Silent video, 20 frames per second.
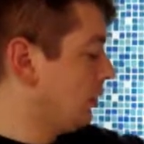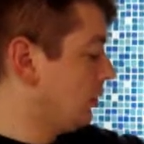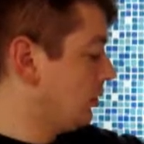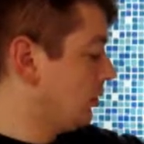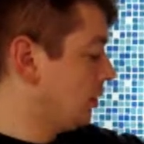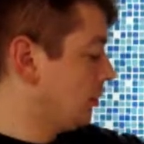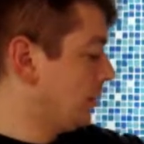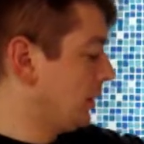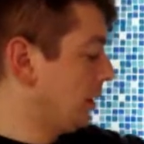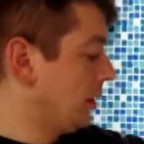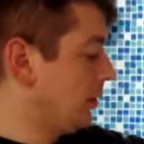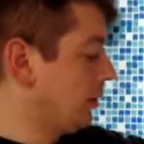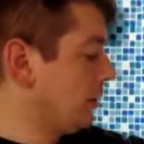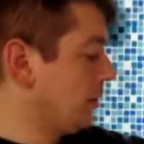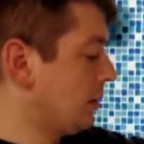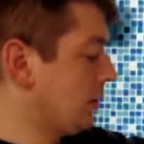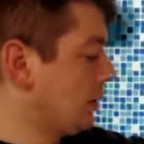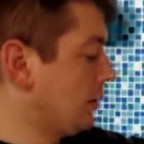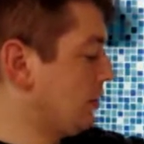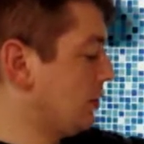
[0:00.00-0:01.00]
I'm going to go
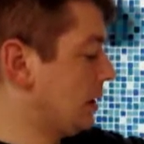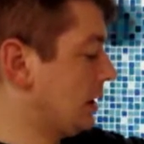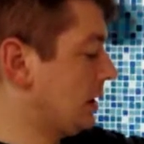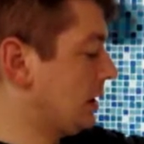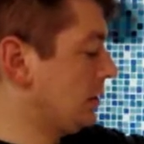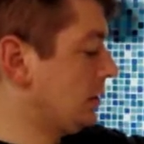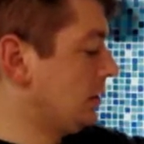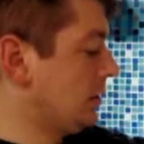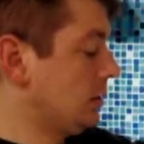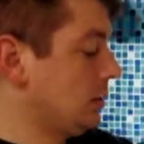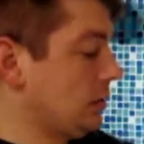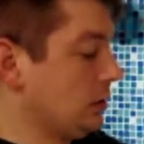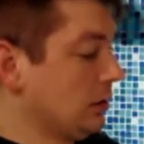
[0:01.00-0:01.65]
30 seconds.